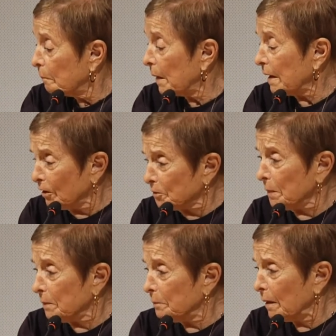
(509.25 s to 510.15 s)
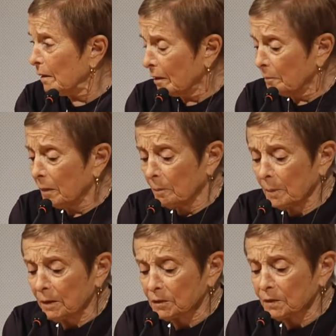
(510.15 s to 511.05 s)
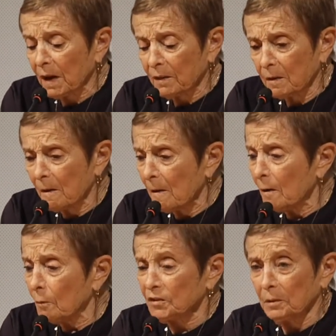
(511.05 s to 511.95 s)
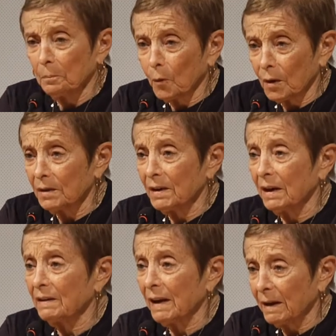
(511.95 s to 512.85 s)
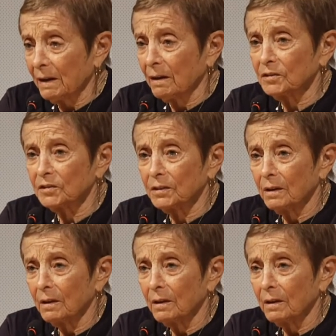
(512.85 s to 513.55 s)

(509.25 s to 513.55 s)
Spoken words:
my husband, Peter's father, was important in getting us